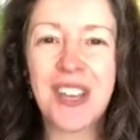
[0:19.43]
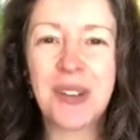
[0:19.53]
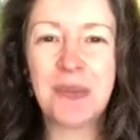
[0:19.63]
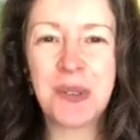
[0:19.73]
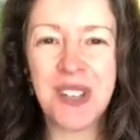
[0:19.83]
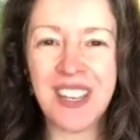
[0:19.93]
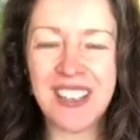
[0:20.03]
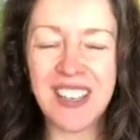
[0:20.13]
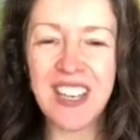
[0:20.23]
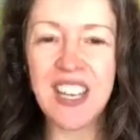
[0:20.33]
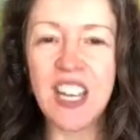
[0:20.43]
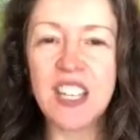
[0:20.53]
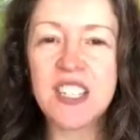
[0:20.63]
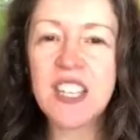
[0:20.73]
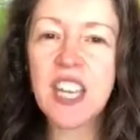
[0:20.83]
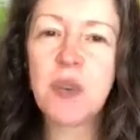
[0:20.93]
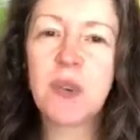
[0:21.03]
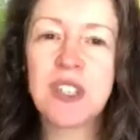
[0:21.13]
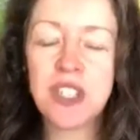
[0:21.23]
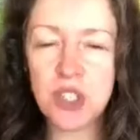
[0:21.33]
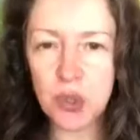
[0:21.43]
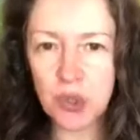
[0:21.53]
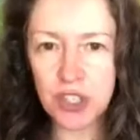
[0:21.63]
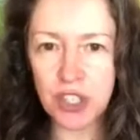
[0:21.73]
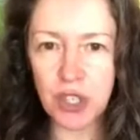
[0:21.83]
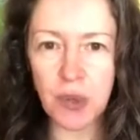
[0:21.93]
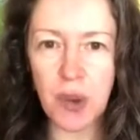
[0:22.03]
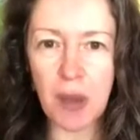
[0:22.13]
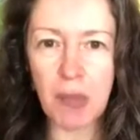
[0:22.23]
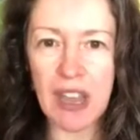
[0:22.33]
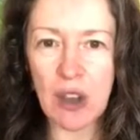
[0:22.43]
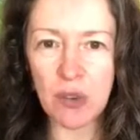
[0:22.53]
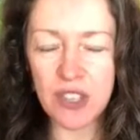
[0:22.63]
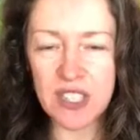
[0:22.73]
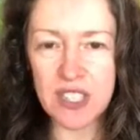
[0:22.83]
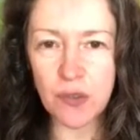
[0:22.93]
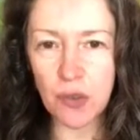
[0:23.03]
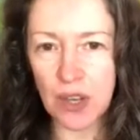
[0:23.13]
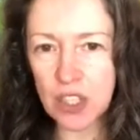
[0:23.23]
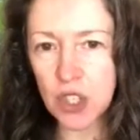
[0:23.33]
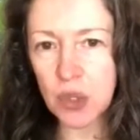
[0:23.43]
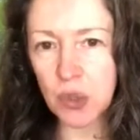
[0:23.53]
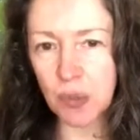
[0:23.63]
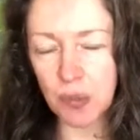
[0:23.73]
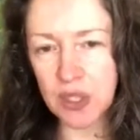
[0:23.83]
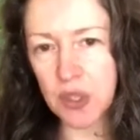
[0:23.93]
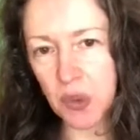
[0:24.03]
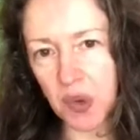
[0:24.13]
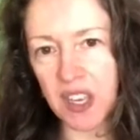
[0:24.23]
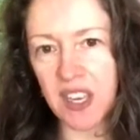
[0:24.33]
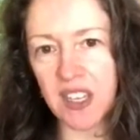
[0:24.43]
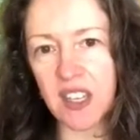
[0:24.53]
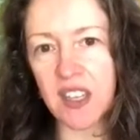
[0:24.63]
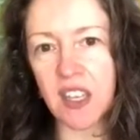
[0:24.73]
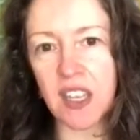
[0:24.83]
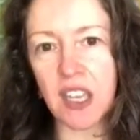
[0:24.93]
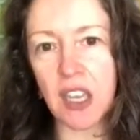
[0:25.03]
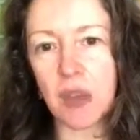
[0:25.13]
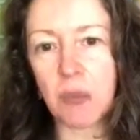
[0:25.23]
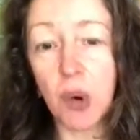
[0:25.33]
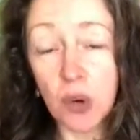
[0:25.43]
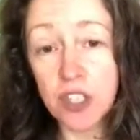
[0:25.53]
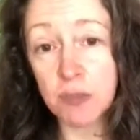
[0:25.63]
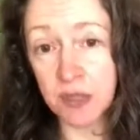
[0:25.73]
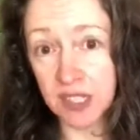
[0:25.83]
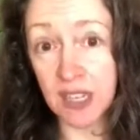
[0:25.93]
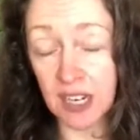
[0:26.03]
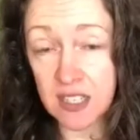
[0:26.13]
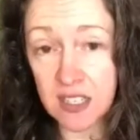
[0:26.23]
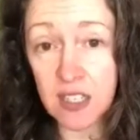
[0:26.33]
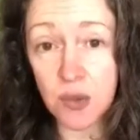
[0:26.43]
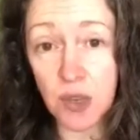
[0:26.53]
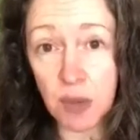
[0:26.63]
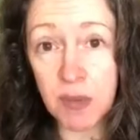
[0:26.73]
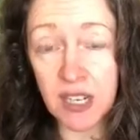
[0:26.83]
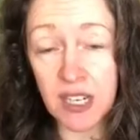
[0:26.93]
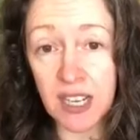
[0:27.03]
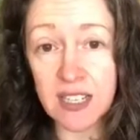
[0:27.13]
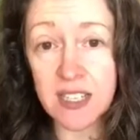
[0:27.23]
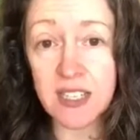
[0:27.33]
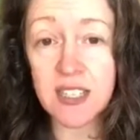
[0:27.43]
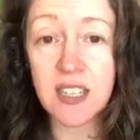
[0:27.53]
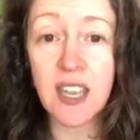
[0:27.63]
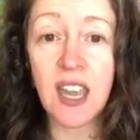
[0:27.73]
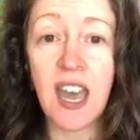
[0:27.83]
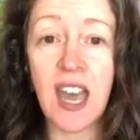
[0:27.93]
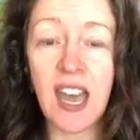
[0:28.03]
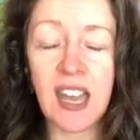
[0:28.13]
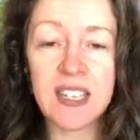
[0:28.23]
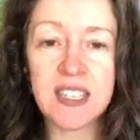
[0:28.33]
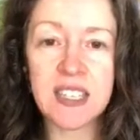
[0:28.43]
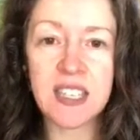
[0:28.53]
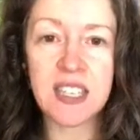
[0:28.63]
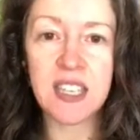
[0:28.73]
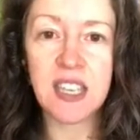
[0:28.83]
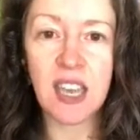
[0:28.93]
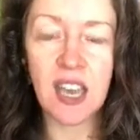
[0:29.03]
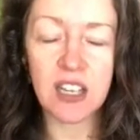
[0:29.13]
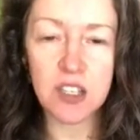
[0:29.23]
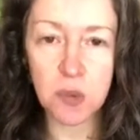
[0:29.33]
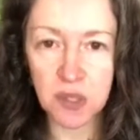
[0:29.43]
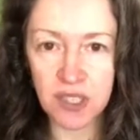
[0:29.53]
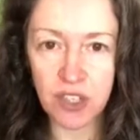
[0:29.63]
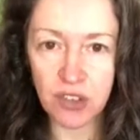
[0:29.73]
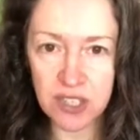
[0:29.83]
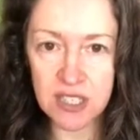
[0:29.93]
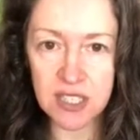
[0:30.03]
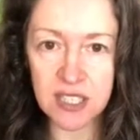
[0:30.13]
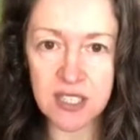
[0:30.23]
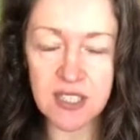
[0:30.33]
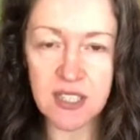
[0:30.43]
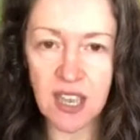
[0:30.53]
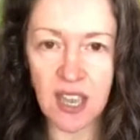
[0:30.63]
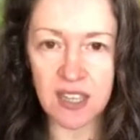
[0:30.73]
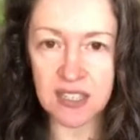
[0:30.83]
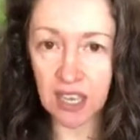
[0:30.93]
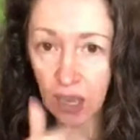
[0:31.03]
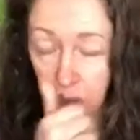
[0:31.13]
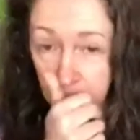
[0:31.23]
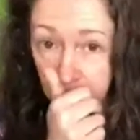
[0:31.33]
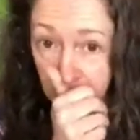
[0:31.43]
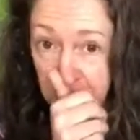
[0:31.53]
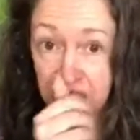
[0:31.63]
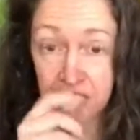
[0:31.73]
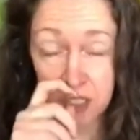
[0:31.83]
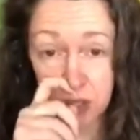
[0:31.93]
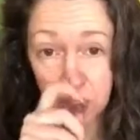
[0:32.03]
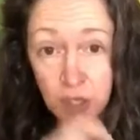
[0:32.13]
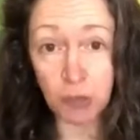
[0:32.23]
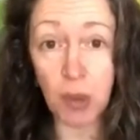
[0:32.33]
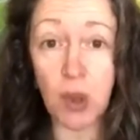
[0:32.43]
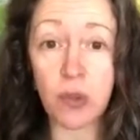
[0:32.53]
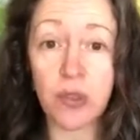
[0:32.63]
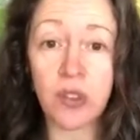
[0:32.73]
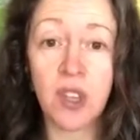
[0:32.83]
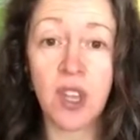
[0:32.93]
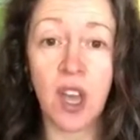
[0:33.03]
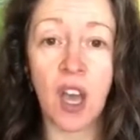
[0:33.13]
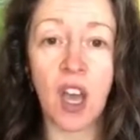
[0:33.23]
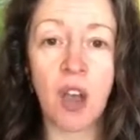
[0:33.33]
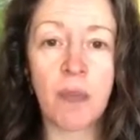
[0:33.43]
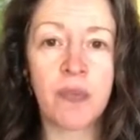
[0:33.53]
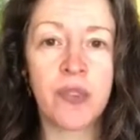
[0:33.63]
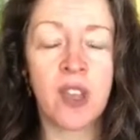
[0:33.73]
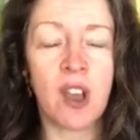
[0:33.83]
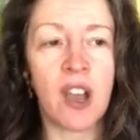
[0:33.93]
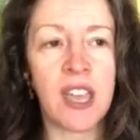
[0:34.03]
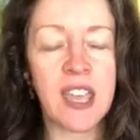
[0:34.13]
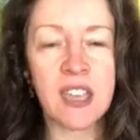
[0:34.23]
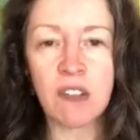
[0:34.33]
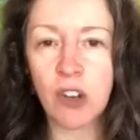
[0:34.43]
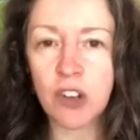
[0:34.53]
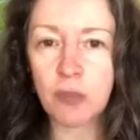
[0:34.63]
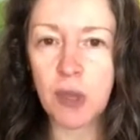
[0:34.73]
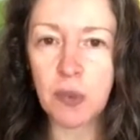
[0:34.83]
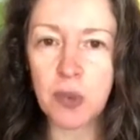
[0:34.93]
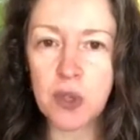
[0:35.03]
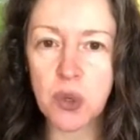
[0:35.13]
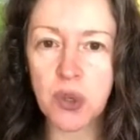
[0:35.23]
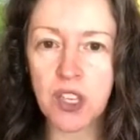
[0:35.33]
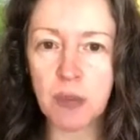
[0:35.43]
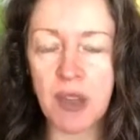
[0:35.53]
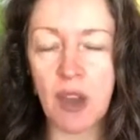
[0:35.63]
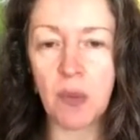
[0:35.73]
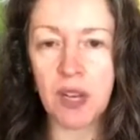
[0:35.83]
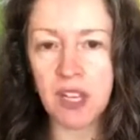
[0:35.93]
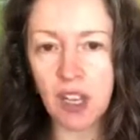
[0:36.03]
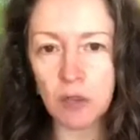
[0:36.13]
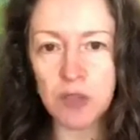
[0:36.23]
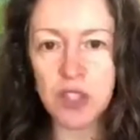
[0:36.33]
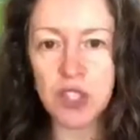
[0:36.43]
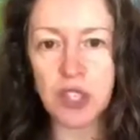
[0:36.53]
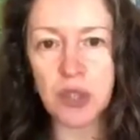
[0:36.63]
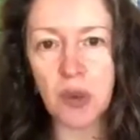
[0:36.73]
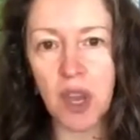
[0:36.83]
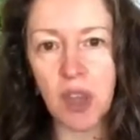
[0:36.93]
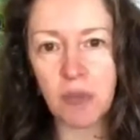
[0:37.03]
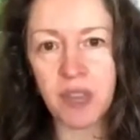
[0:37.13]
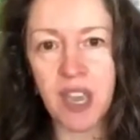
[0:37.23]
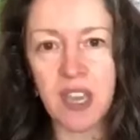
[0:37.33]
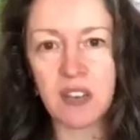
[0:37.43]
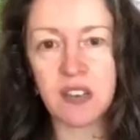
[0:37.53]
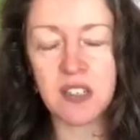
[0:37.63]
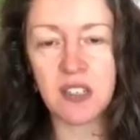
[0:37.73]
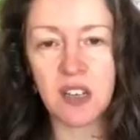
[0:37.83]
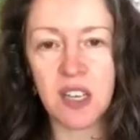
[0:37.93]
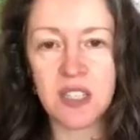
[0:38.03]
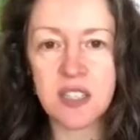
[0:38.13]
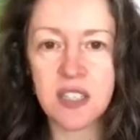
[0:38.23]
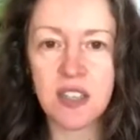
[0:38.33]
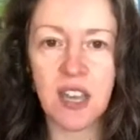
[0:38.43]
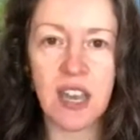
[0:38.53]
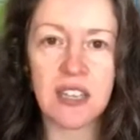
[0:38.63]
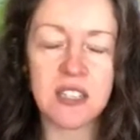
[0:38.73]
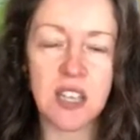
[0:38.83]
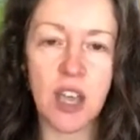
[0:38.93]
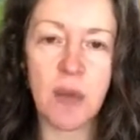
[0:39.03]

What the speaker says: good morning. Today I wanted to talk to you about the differential between the proximate analysis or chemical analysis and the actual ingredients, and how you really need to look at both. I hear a lot of people talking about, when it comes to canine diets, that